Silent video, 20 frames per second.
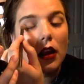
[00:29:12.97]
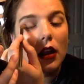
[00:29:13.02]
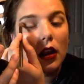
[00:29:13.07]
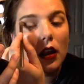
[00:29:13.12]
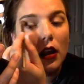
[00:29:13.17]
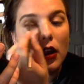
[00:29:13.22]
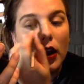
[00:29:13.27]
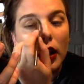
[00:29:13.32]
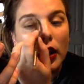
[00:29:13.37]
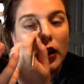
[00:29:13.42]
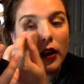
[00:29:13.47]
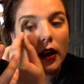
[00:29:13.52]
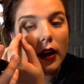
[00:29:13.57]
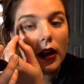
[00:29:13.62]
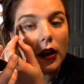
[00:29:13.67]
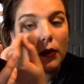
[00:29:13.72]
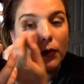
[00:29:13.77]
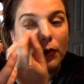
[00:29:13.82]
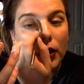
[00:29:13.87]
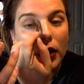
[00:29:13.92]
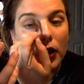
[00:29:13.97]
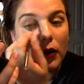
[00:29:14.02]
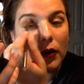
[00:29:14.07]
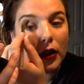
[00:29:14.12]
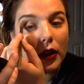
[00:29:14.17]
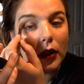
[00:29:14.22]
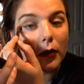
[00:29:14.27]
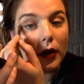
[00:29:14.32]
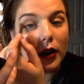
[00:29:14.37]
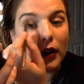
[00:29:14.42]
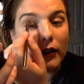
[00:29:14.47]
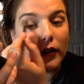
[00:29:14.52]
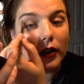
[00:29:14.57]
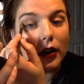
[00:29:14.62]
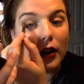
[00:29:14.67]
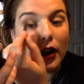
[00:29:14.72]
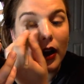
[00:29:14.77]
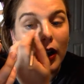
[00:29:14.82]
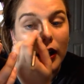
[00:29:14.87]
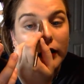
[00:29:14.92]
you kind of gotta work with whatever
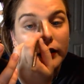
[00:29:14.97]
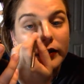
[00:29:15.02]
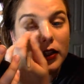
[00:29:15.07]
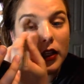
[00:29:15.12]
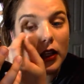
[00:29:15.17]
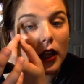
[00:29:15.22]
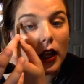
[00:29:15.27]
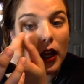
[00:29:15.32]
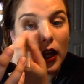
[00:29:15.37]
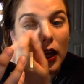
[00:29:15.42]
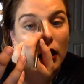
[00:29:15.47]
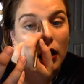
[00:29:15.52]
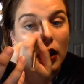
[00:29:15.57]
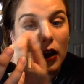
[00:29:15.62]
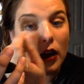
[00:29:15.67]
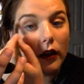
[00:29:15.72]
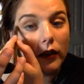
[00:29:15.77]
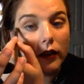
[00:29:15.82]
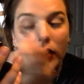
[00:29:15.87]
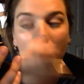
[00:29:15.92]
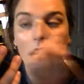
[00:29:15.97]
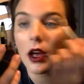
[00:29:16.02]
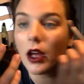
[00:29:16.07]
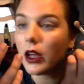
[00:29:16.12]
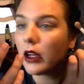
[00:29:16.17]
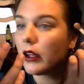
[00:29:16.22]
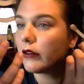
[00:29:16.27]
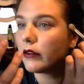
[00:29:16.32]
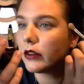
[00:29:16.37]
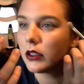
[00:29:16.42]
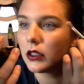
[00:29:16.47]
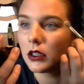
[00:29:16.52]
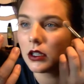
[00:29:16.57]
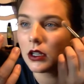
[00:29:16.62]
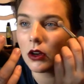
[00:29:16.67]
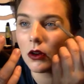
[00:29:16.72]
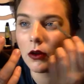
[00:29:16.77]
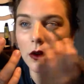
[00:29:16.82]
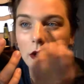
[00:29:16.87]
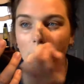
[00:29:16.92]
you have. So like if you have
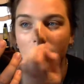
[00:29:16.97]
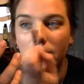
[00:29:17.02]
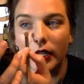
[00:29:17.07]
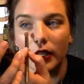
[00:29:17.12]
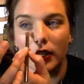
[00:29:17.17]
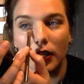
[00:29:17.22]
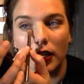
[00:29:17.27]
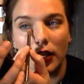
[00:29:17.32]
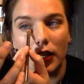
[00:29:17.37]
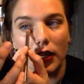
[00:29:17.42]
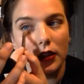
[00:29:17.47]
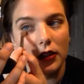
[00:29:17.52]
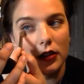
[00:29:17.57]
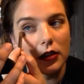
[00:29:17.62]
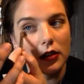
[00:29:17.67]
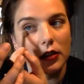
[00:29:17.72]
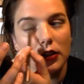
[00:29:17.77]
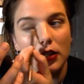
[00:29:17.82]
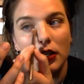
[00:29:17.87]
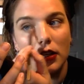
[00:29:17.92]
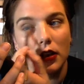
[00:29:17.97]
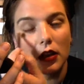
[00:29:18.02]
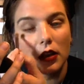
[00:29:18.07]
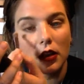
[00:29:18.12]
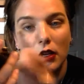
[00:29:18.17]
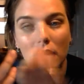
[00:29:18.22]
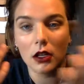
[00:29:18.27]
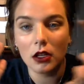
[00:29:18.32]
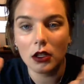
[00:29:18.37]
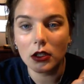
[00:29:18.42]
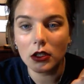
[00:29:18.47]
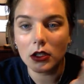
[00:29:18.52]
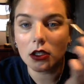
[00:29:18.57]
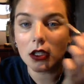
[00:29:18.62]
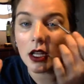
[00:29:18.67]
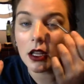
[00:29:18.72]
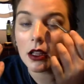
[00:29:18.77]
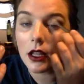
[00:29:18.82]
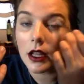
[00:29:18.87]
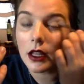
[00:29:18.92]
oily lids, just
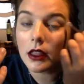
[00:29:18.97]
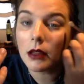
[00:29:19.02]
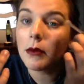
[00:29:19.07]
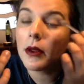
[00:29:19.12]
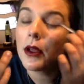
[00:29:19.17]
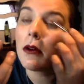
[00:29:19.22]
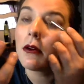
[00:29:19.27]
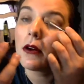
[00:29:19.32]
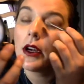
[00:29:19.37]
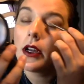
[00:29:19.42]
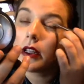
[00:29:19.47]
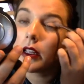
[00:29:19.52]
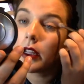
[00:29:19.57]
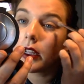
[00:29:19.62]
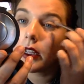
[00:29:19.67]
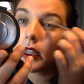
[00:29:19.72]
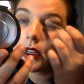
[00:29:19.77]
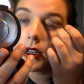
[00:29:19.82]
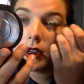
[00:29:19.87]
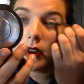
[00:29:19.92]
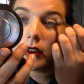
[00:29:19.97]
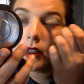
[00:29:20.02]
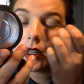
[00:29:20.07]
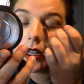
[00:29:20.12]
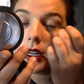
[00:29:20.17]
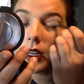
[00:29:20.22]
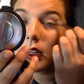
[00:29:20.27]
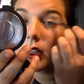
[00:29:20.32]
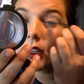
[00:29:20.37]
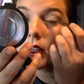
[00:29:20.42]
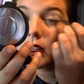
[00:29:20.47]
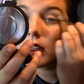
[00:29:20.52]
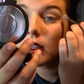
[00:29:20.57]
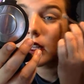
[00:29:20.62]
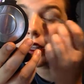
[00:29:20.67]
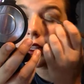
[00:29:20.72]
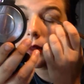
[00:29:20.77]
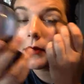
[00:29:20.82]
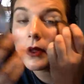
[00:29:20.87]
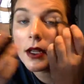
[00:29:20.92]
like let them be oily, you know, like
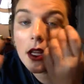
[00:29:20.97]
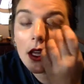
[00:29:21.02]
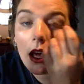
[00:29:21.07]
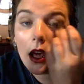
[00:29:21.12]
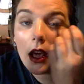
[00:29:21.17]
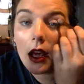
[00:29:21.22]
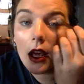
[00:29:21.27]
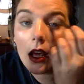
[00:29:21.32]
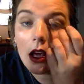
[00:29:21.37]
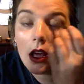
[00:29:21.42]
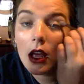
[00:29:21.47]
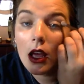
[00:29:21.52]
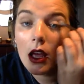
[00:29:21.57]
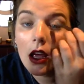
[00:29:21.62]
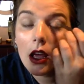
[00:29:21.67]
let them eat cake.